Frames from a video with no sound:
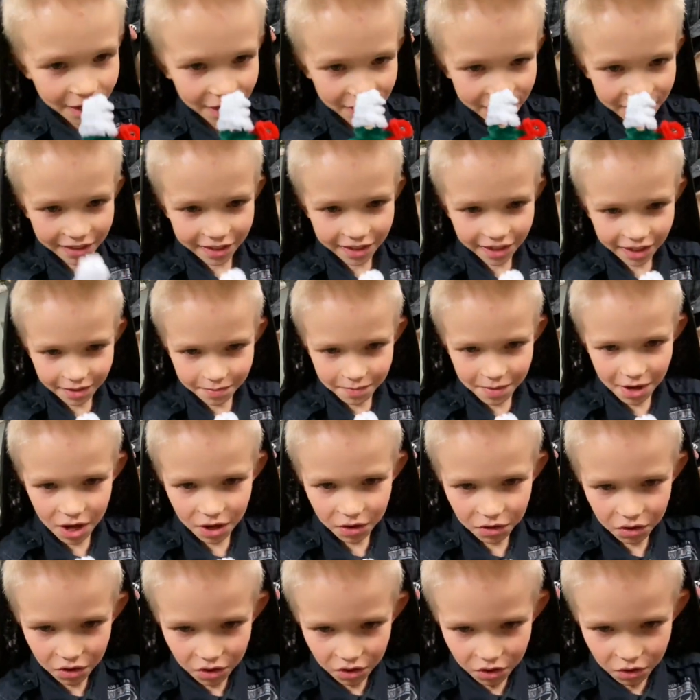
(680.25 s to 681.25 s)

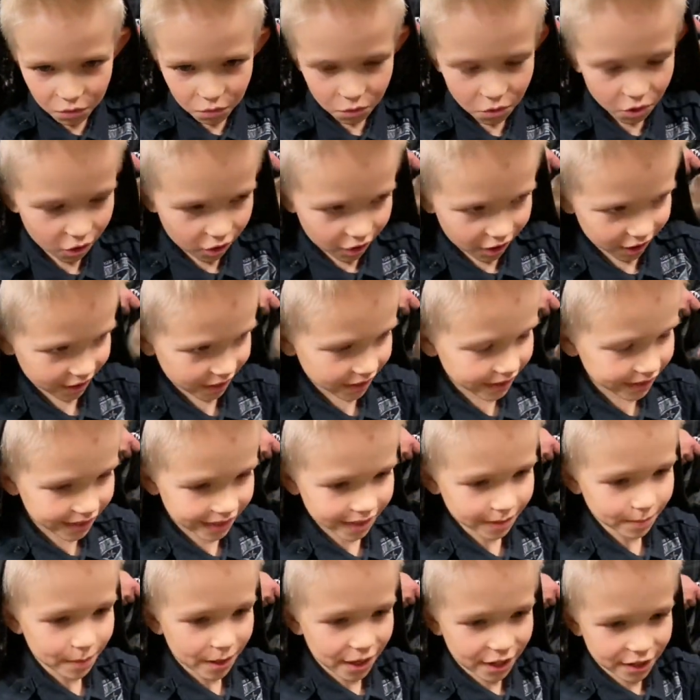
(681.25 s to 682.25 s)
stickman.
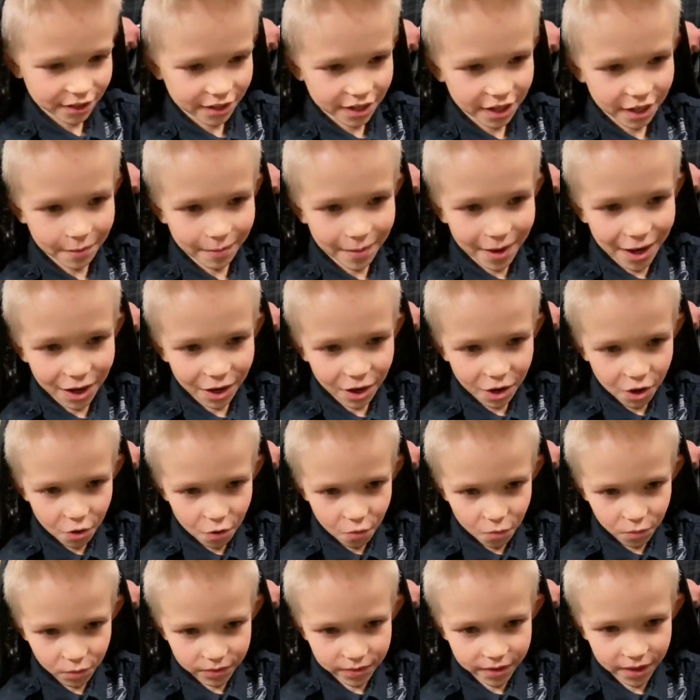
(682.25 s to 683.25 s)
He made a stickman.
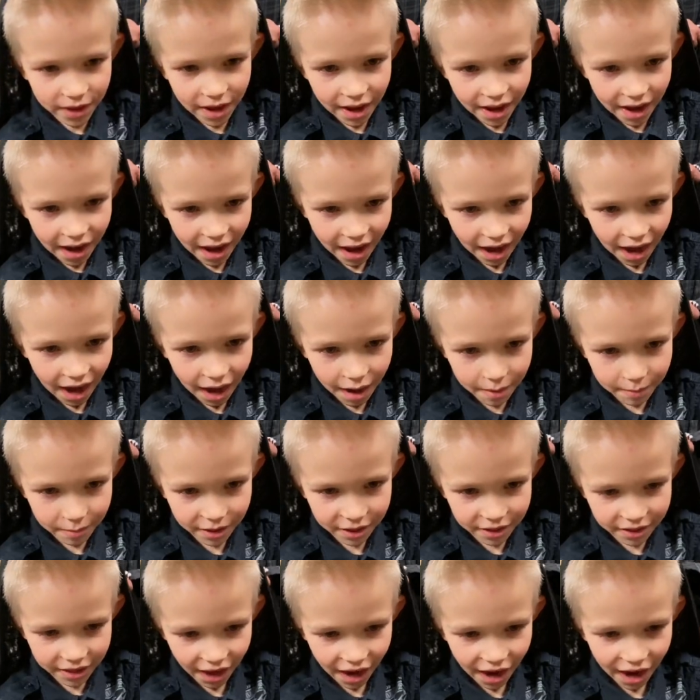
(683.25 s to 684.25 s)
I
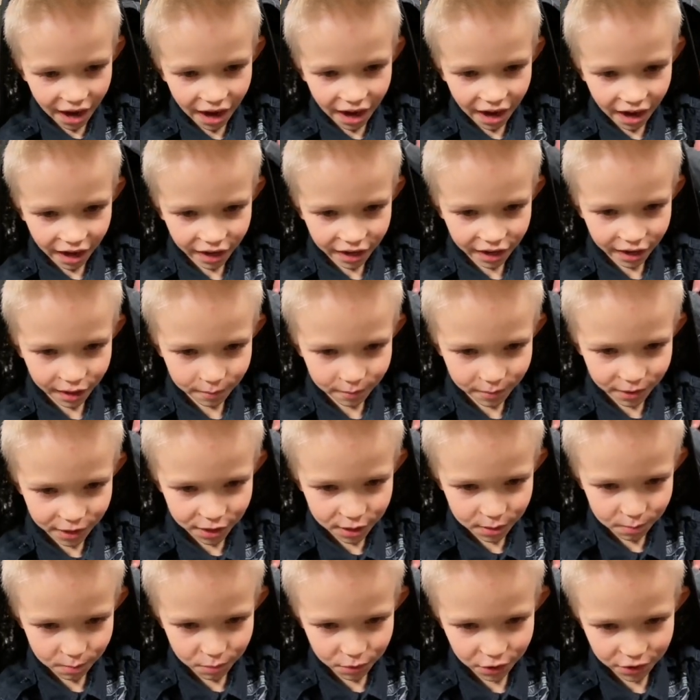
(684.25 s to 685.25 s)
made a hat and I
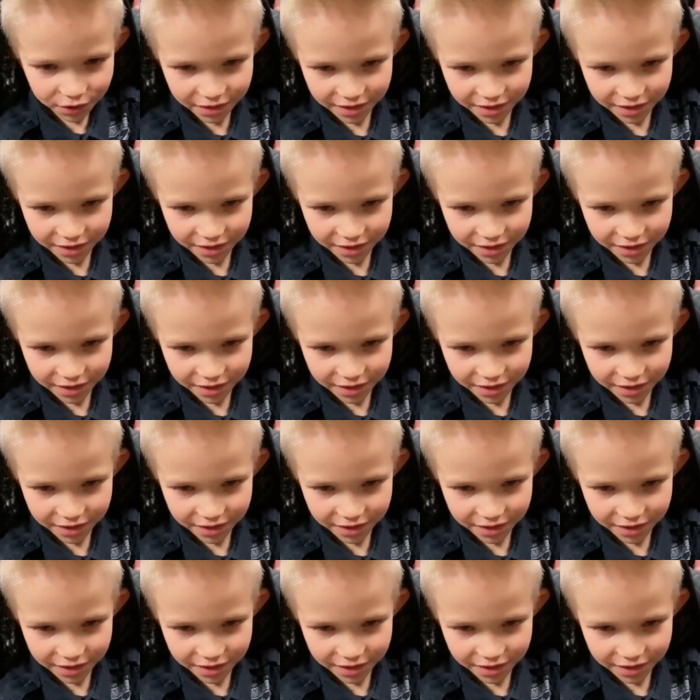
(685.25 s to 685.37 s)
made the Prince